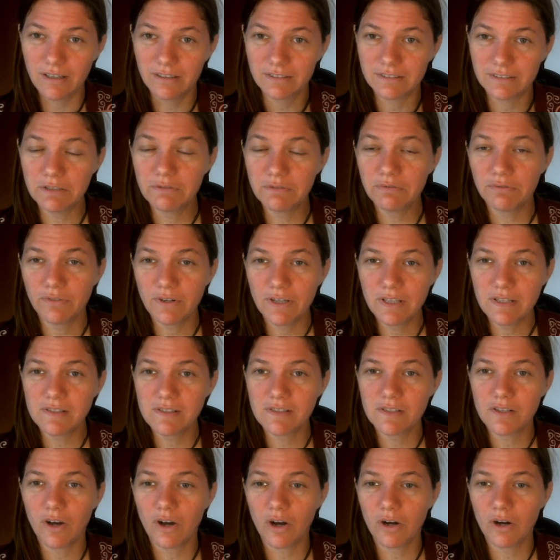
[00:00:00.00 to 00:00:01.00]

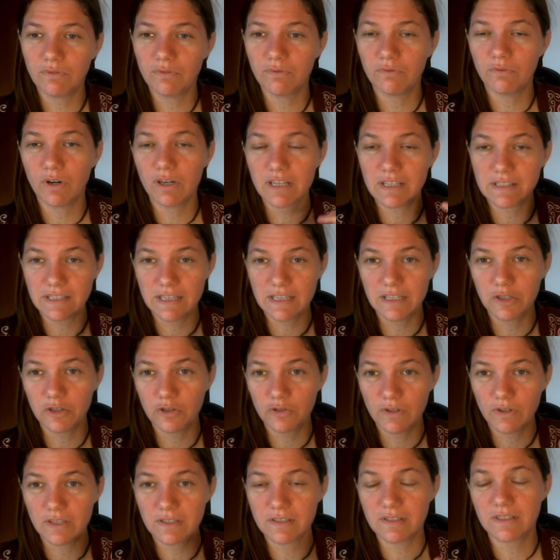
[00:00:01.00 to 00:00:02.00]
difference of what is
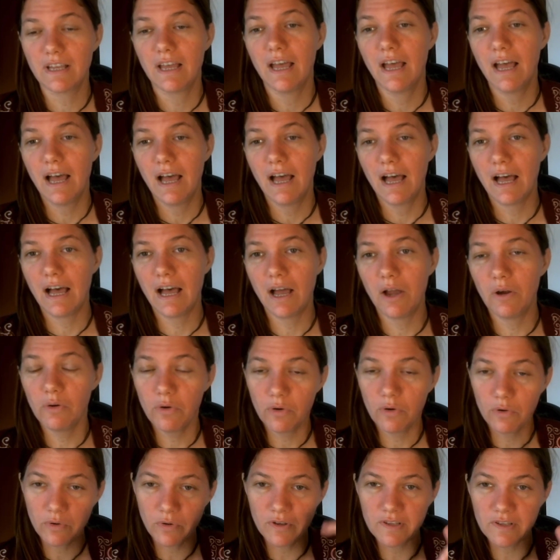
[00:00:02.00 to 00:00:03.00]
interest
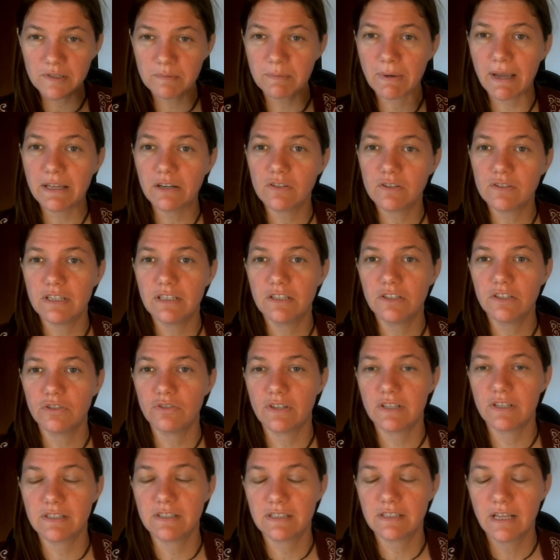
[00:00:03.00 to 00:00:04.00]
earnings minus
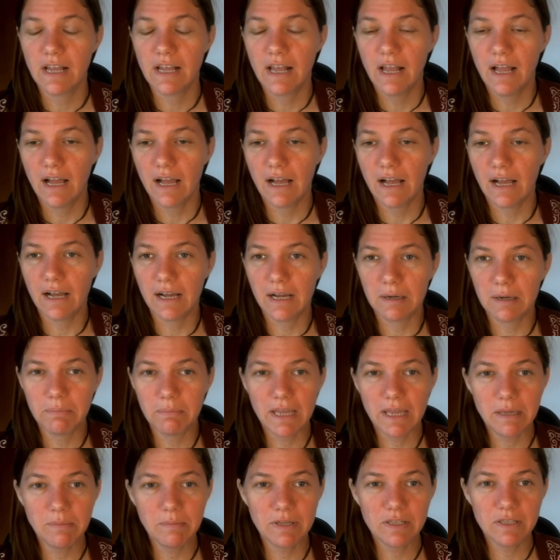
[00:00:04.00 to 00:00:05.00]
interest
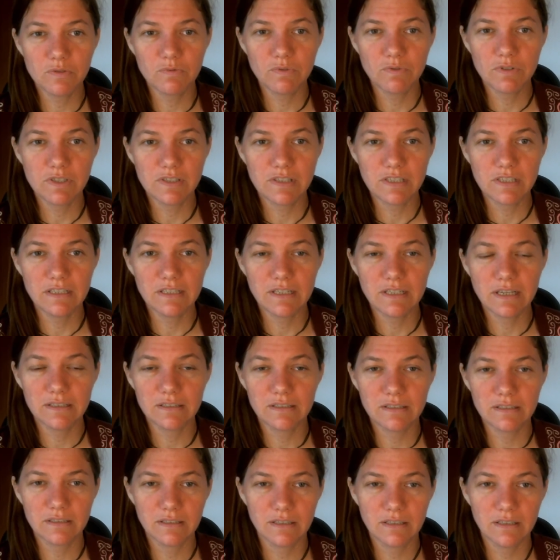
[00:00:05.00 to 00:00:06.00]
payments, we see
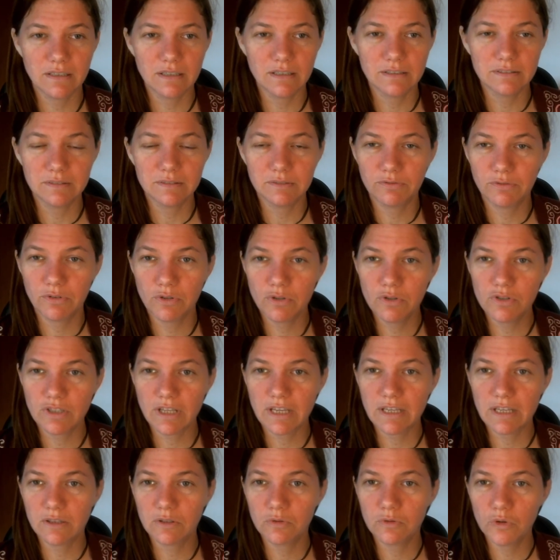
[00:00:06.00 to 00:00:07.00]
that the first
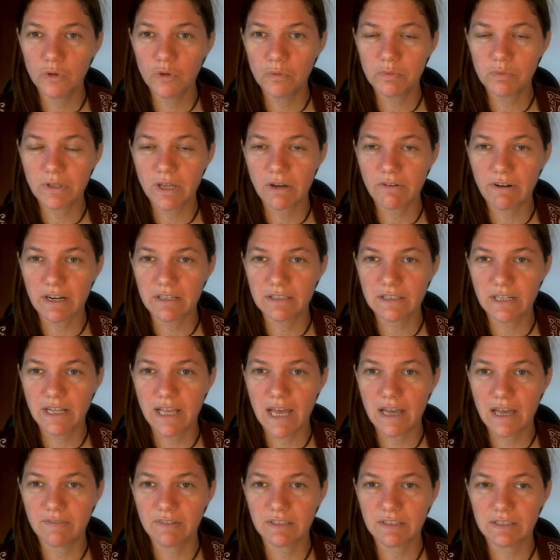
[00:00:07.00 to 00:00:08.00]
8 groups are actually
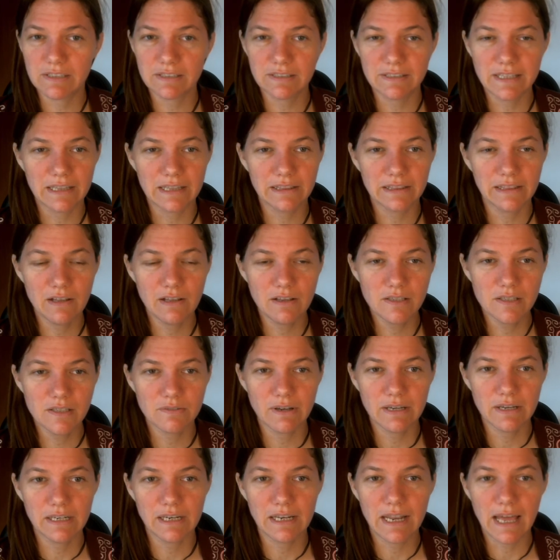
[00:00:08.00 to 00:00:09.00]
having this net loss,
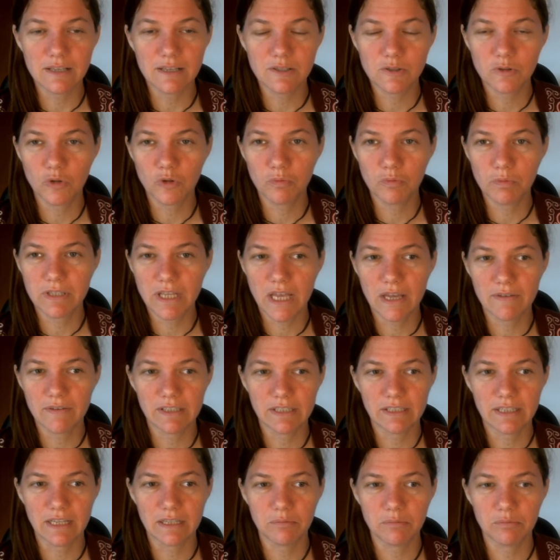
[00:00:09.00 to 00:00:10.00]
while the last group is
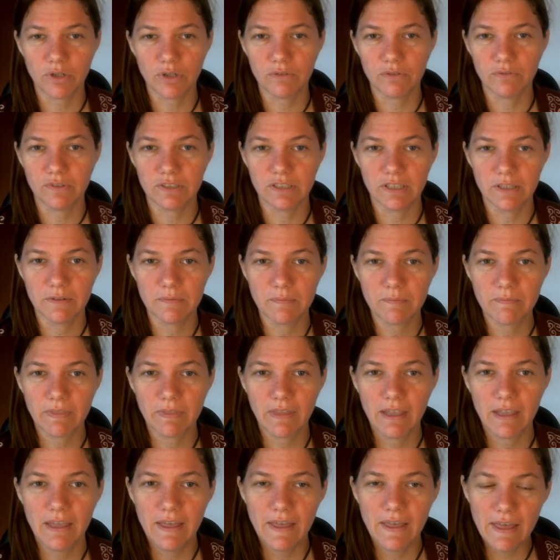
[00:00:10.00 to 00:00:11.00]
having a net profit.
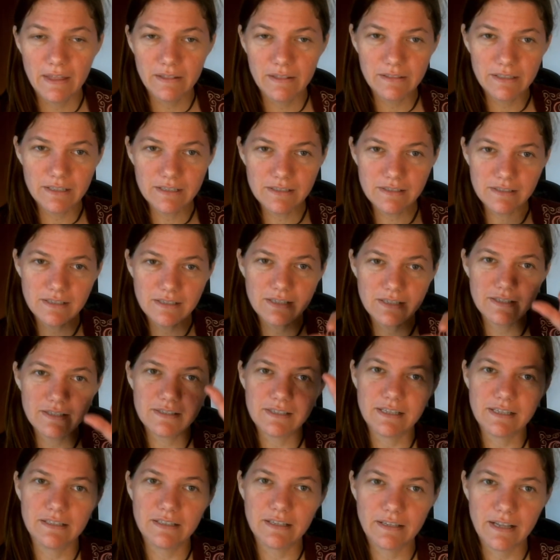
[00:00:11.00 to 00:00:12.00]
And this is,
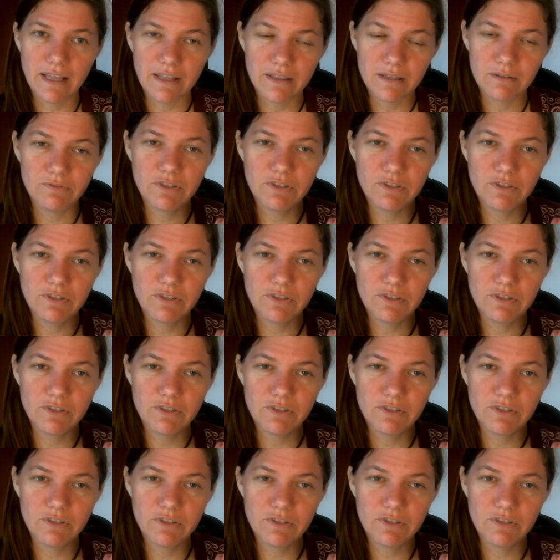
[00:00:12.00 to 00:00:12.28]
in another